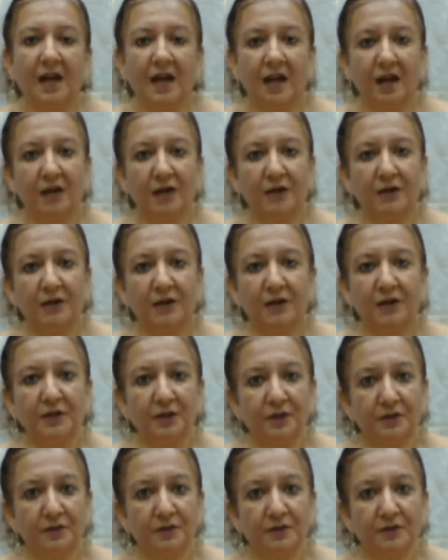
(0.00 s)
how do you
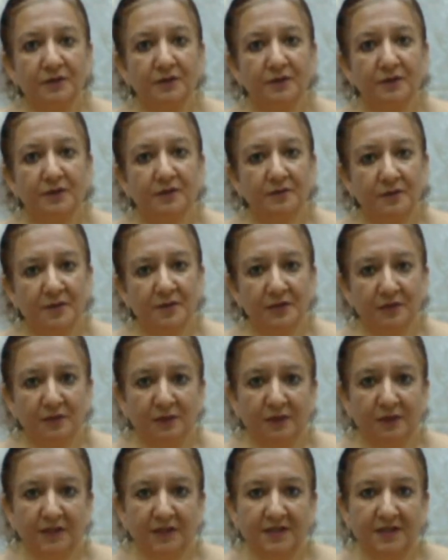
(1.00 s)
use switch
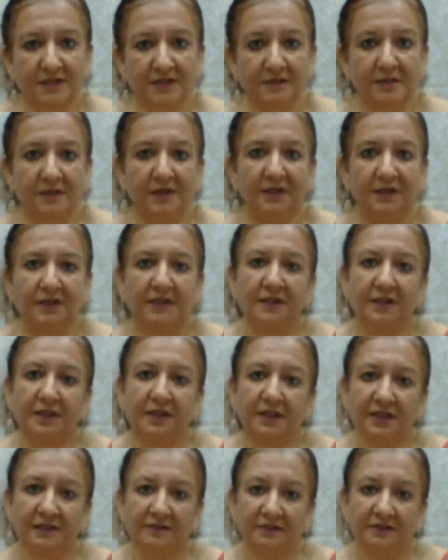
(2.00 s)
words with
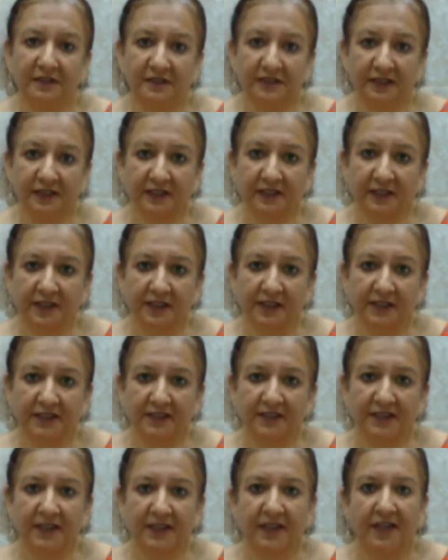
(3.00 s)
EFT technique
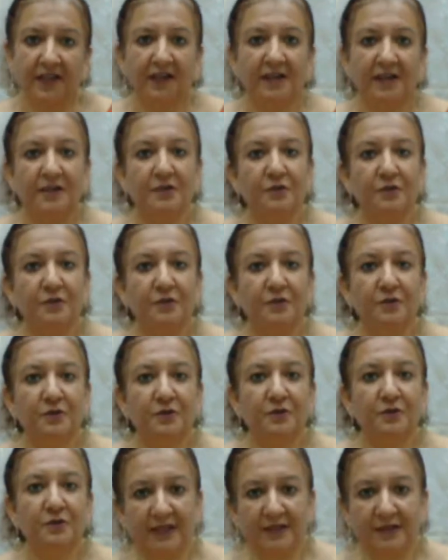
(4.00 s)
to do
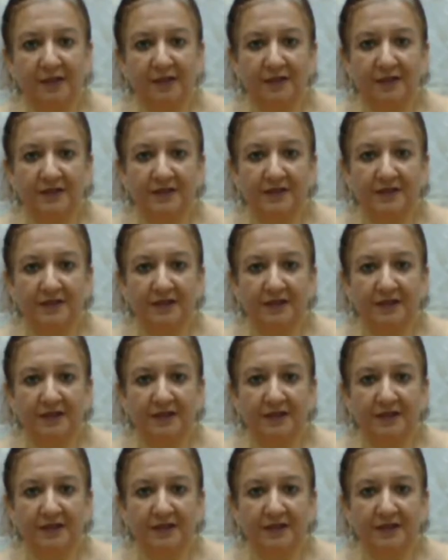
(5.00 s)
weight loss.